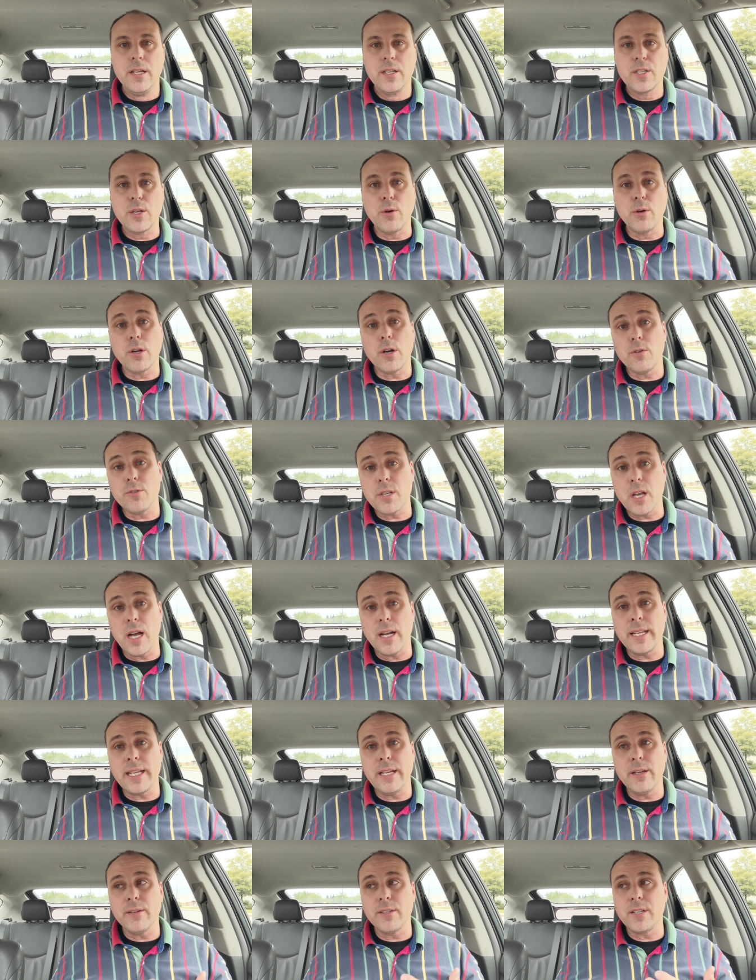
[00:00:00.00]
So it goes
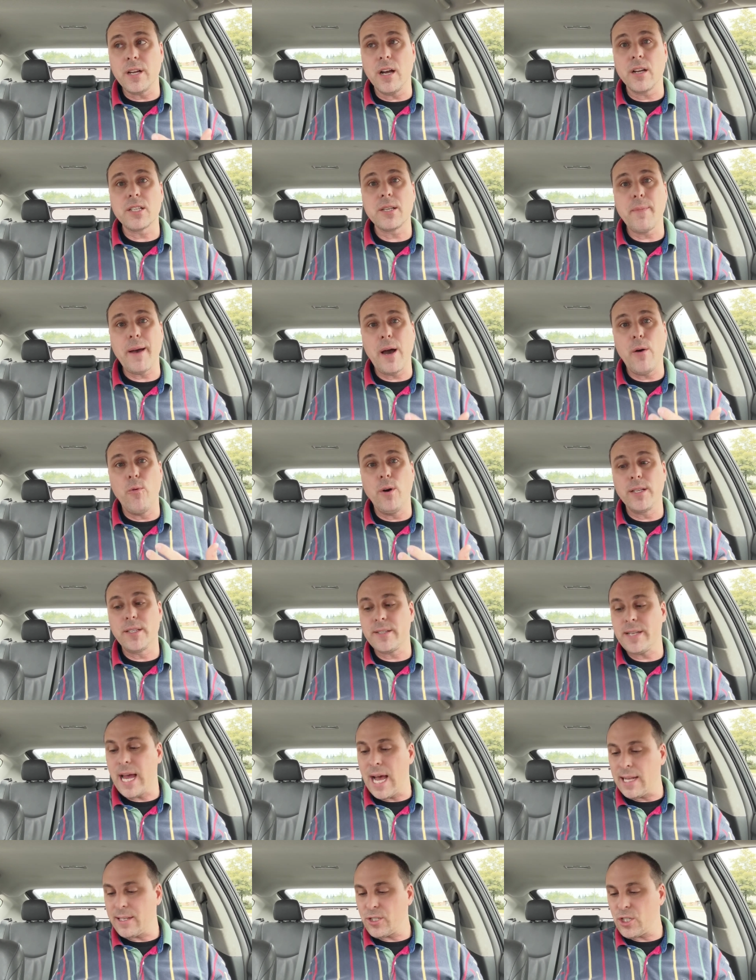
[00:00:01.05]
on here and talks about what's
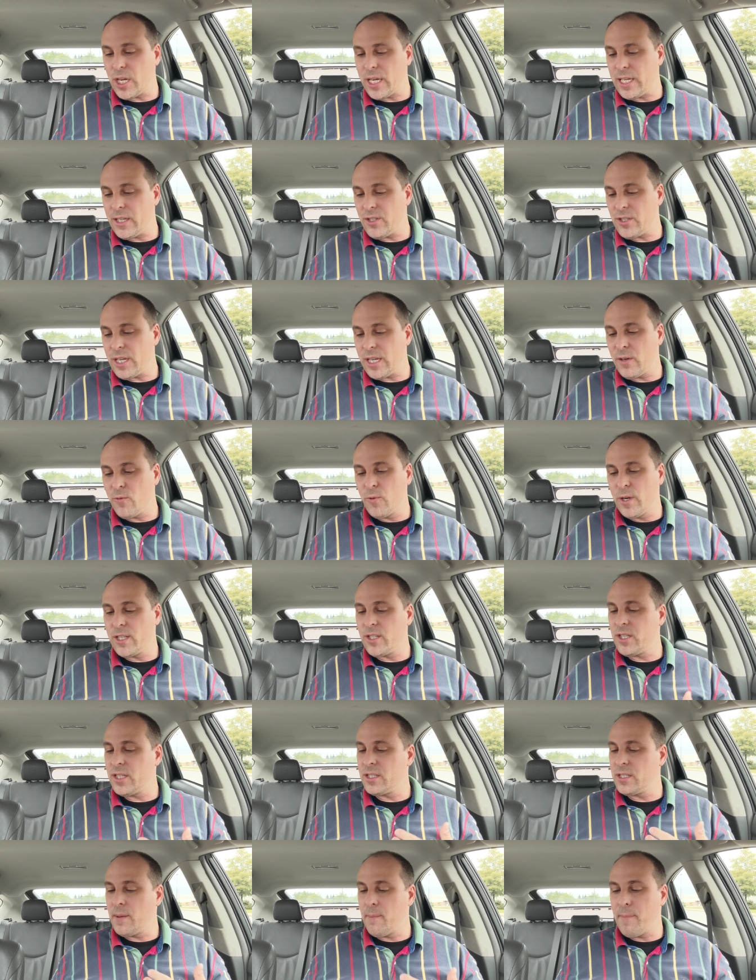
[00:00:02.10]
not changing, which
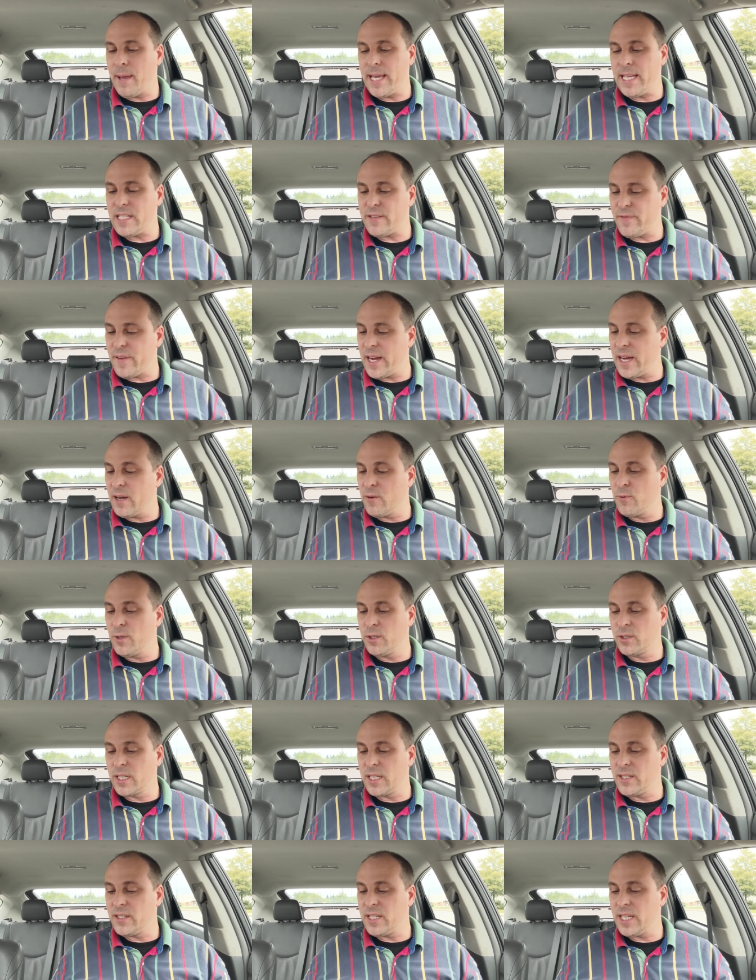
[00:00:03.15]
is the base fare will
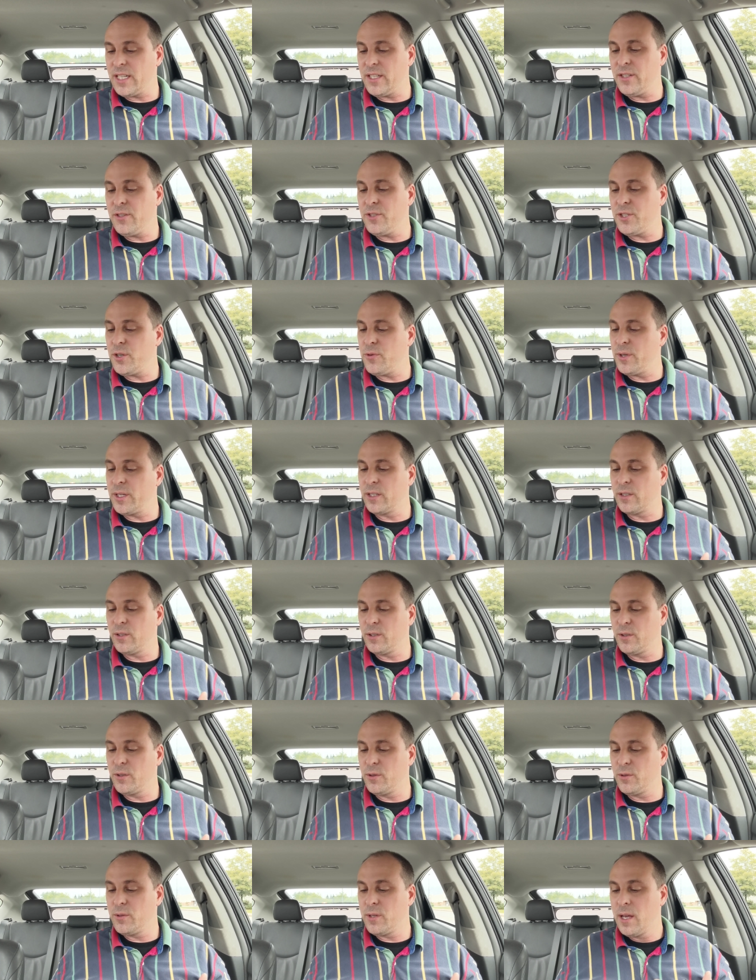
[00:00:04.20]
continue to
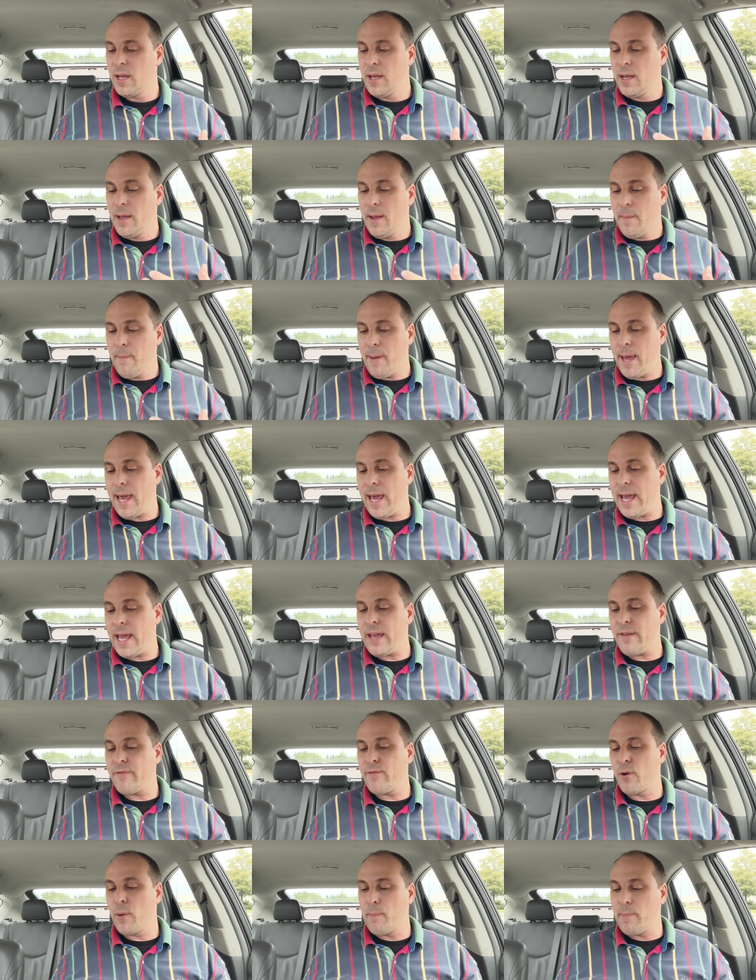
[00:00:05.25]
include pay
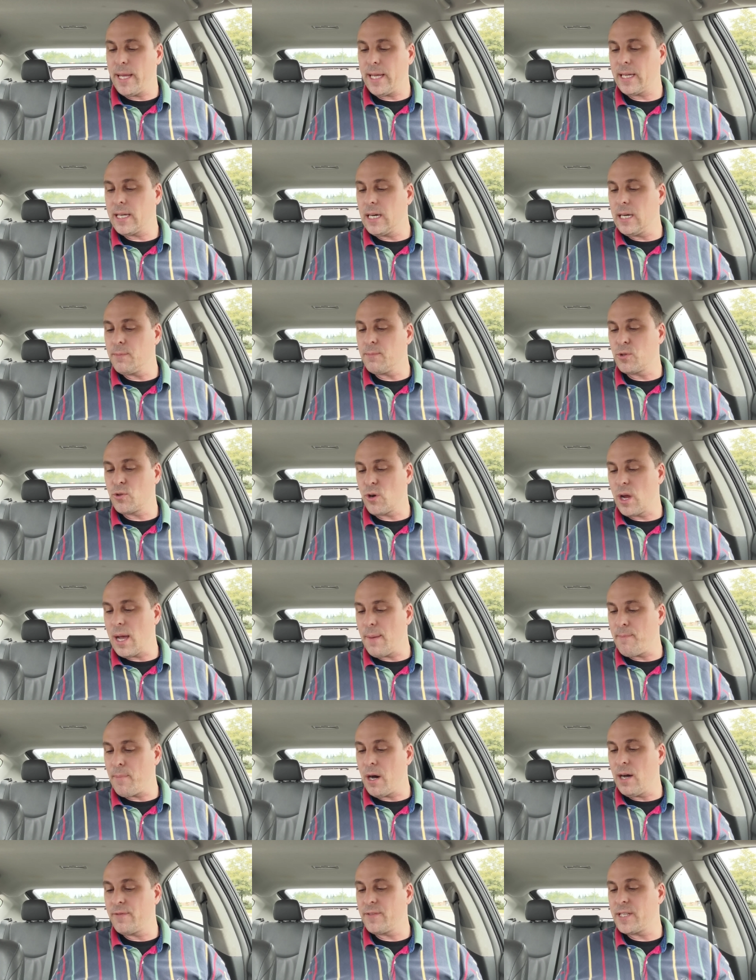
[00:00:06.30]
for pickup,
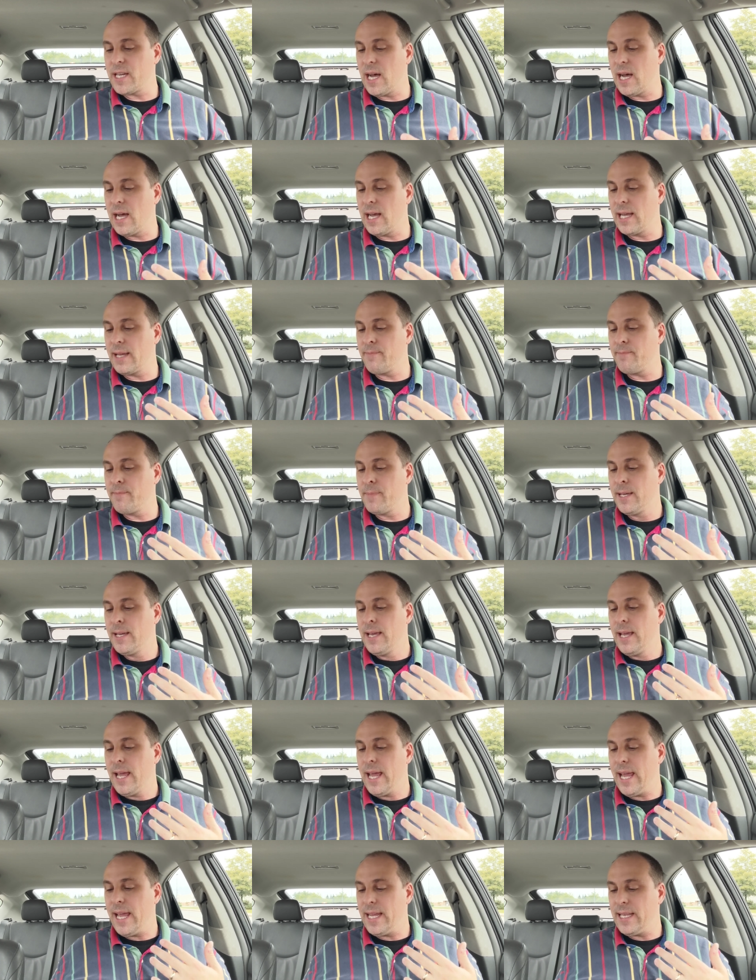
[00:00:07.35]
drop-off time,
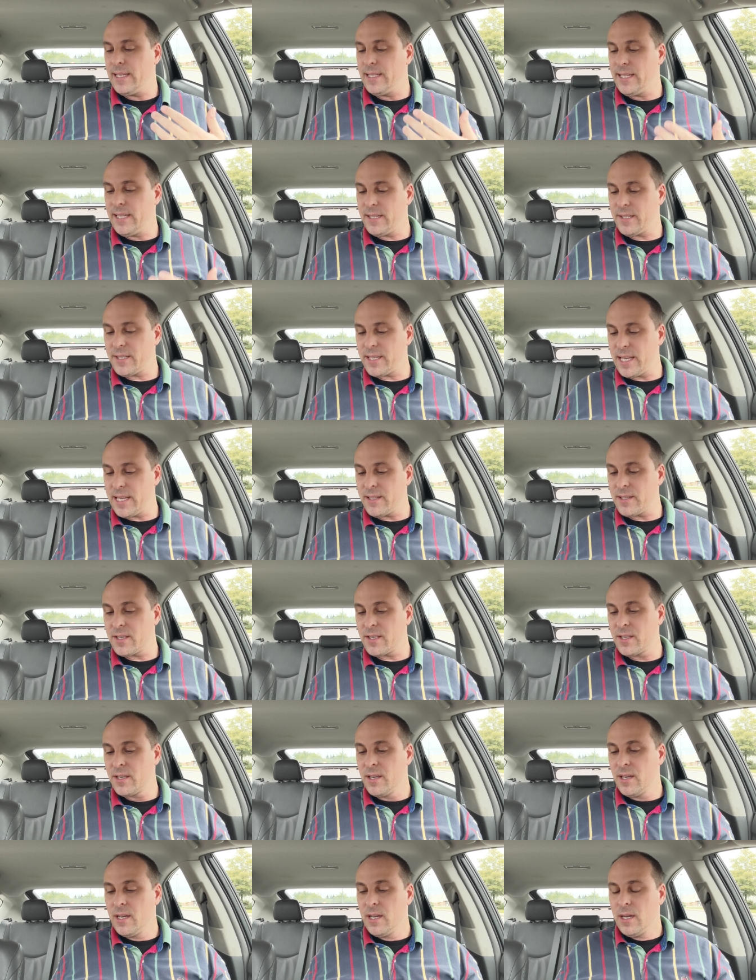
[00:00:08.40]
and
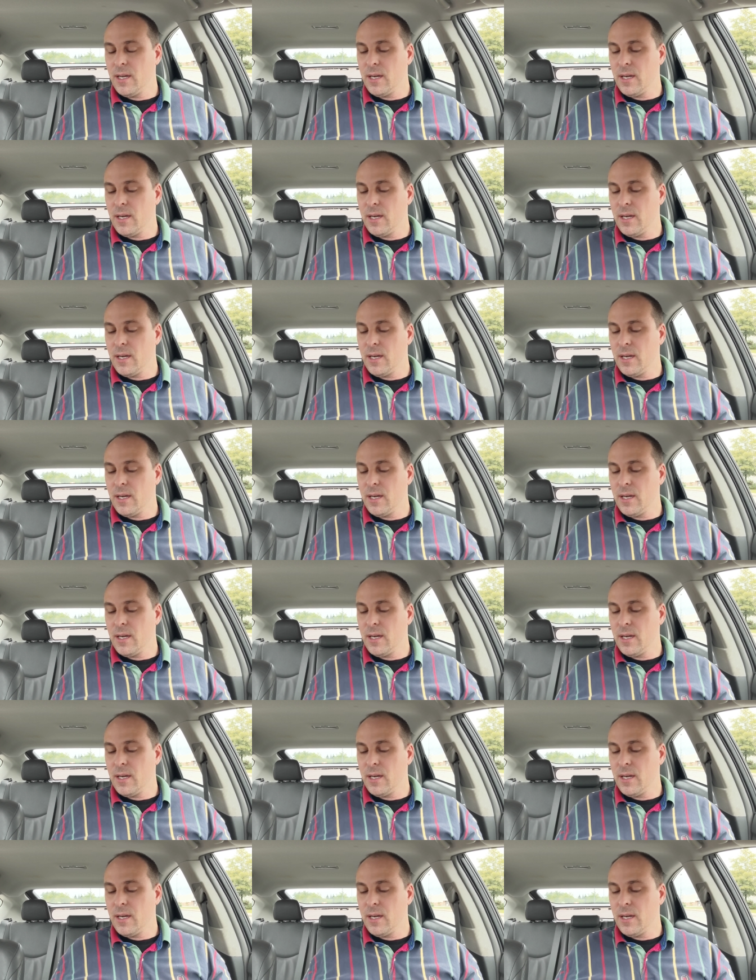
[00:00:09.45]
distance.